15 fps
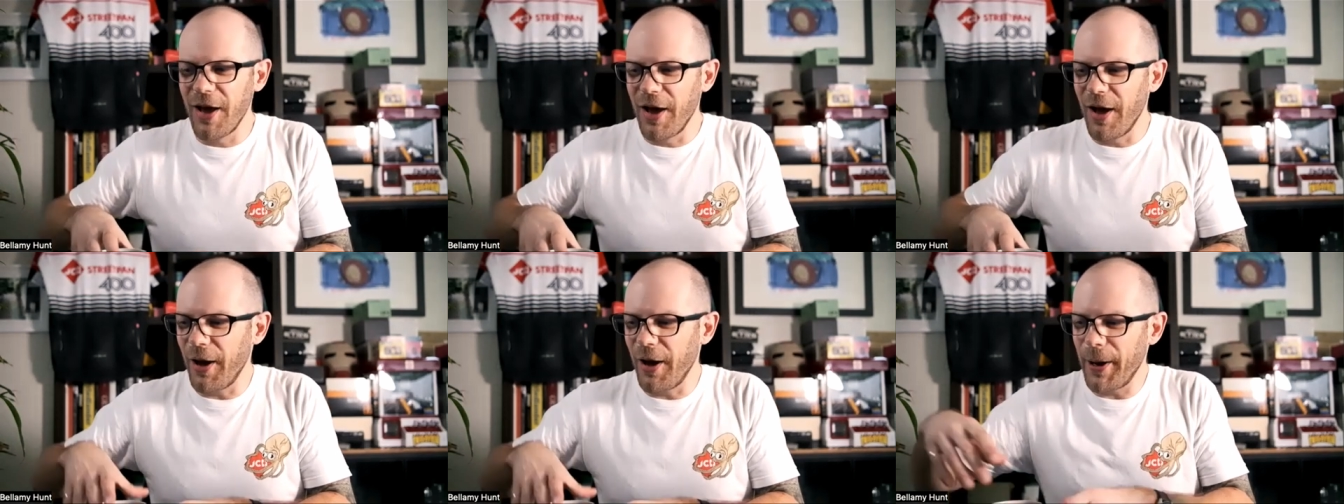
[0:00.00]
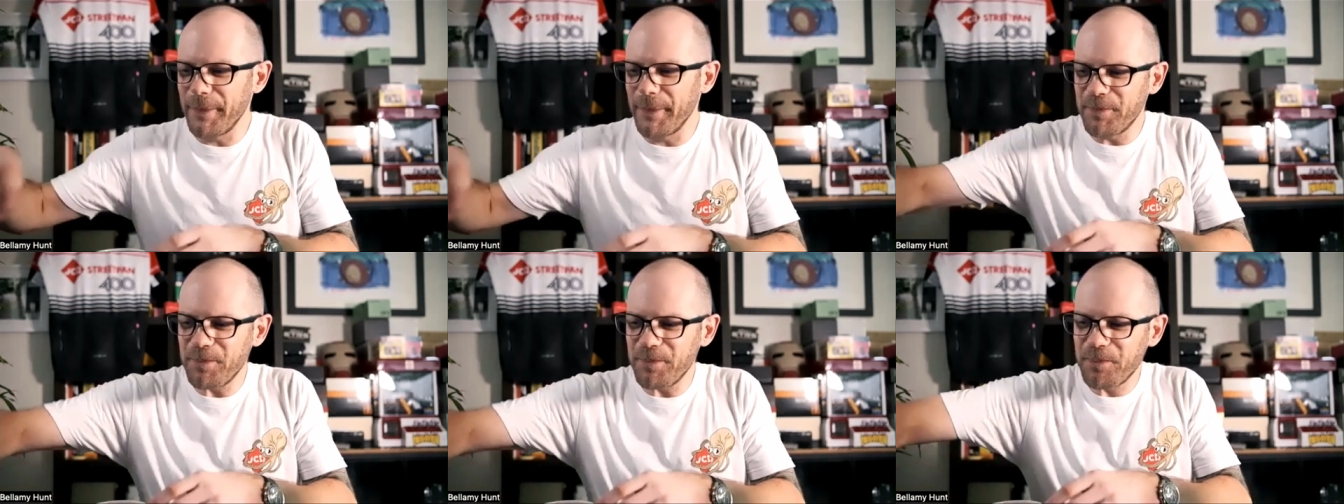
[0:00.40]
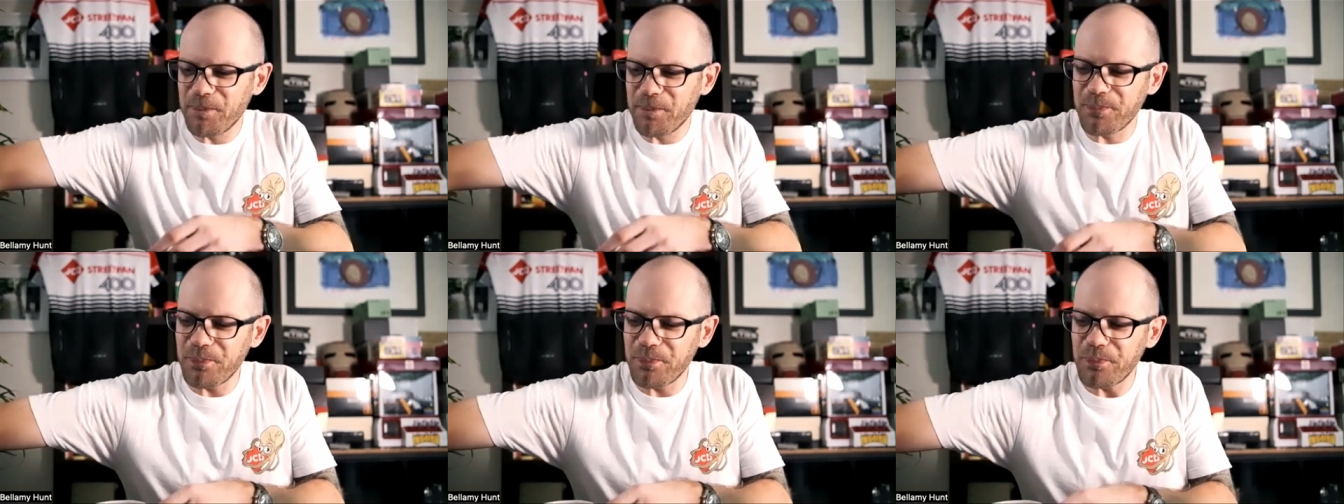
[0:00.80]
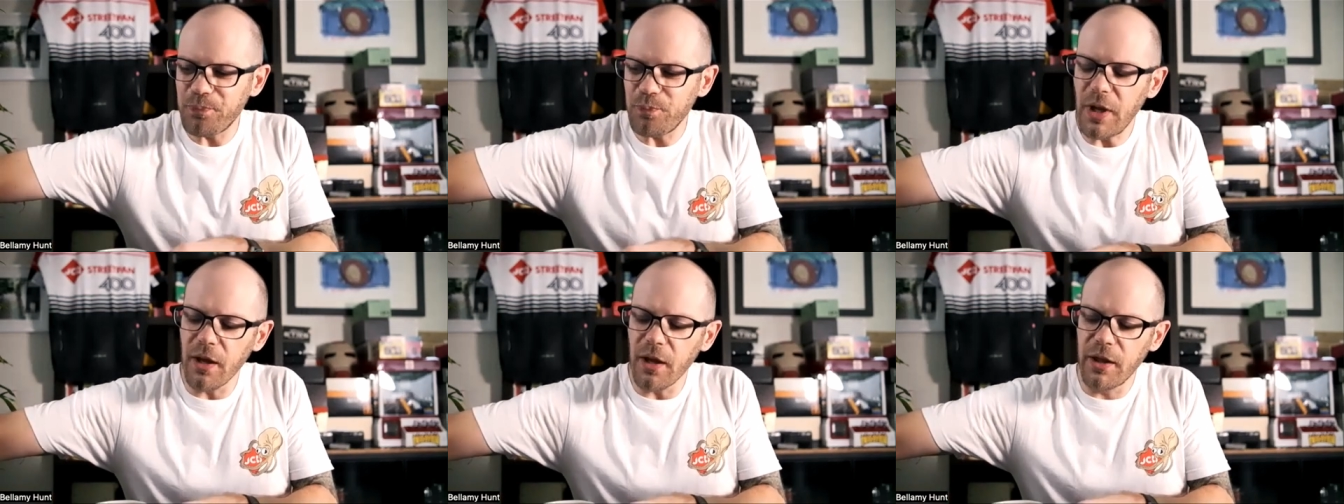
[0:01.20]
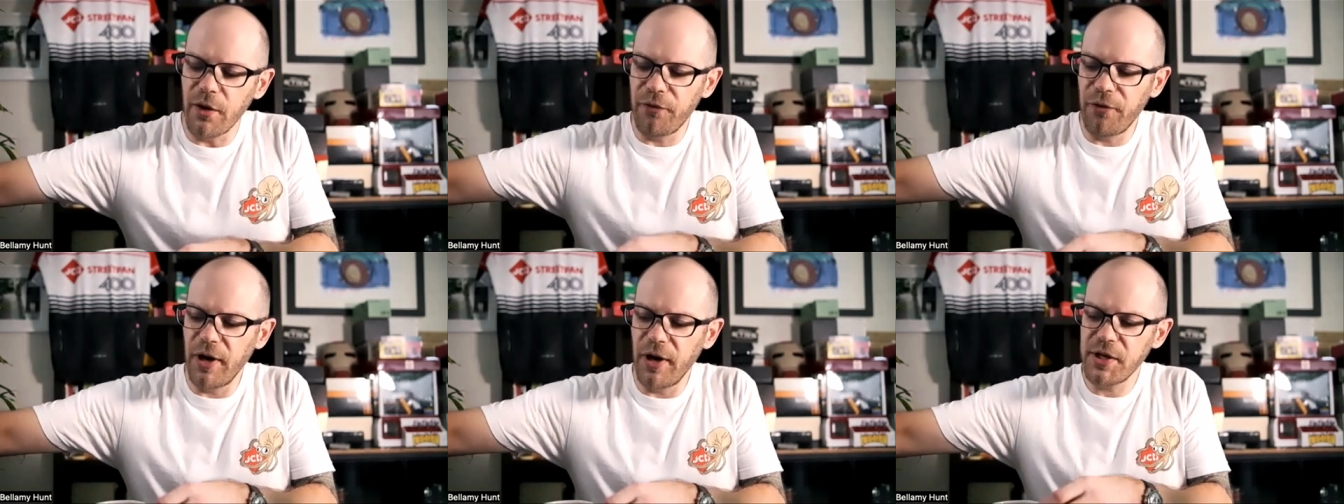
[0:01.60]
Um, the
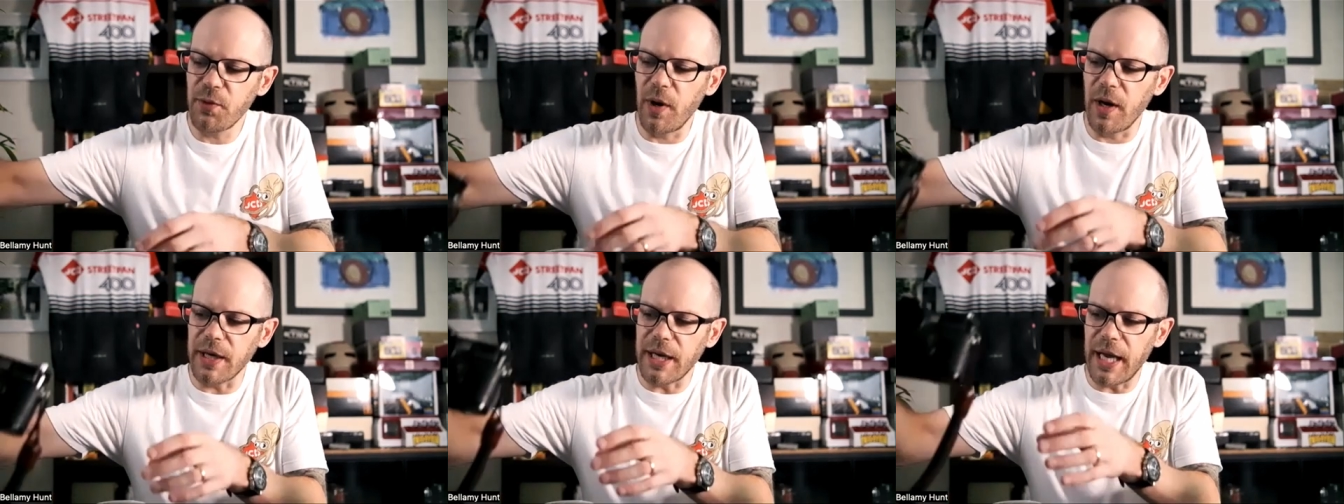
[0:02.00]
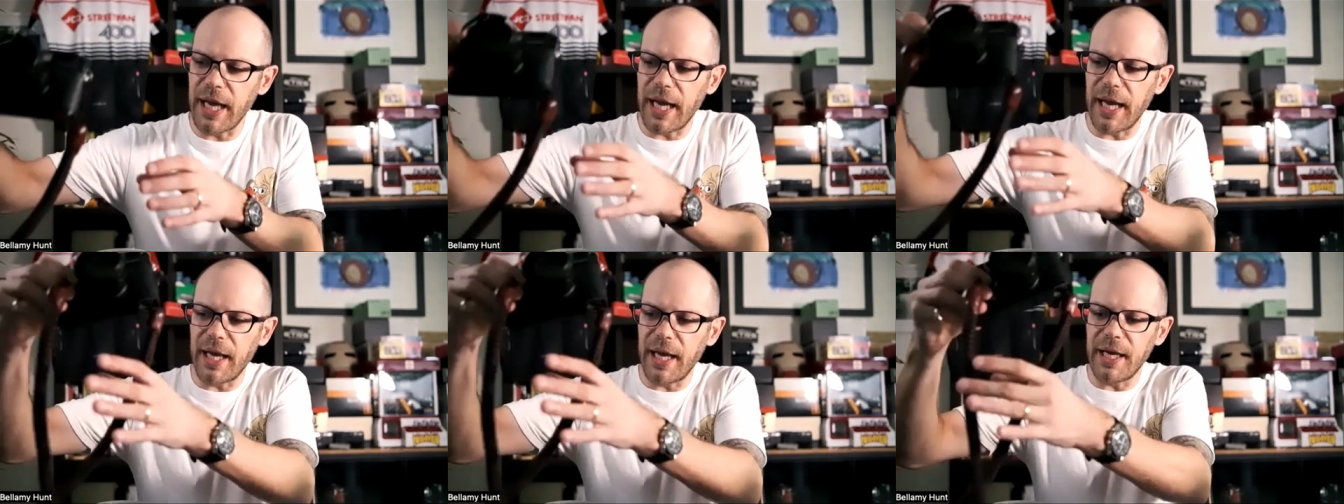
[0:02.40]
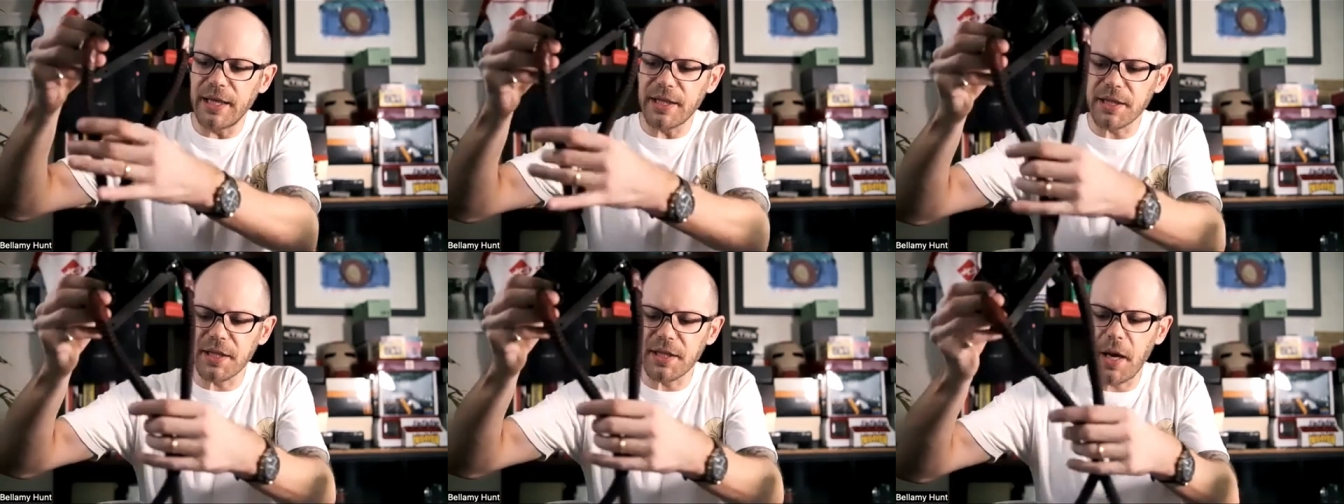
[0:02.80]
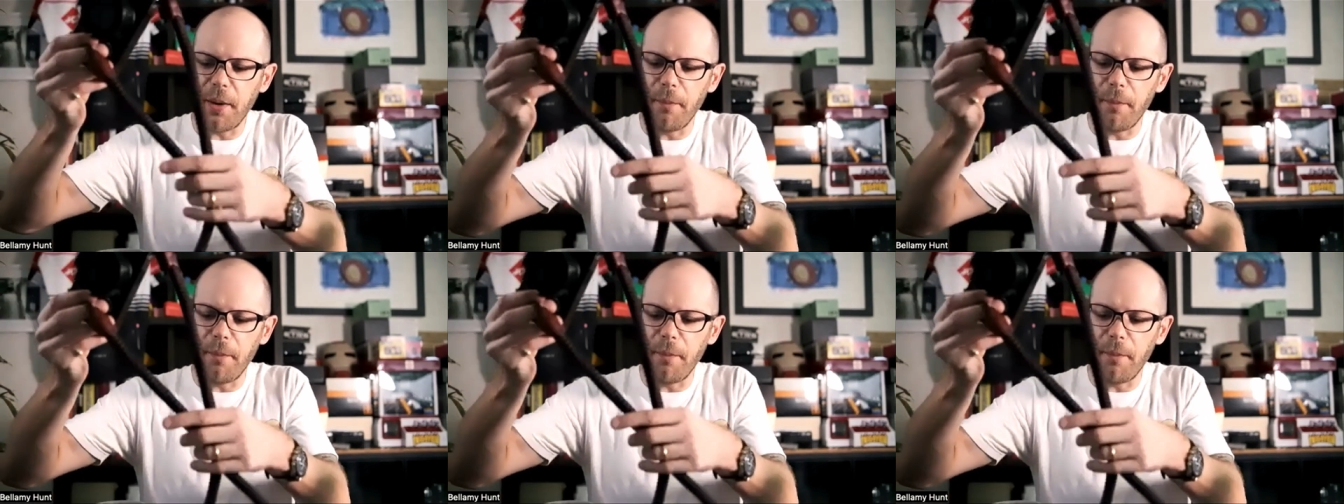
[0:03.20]
first one is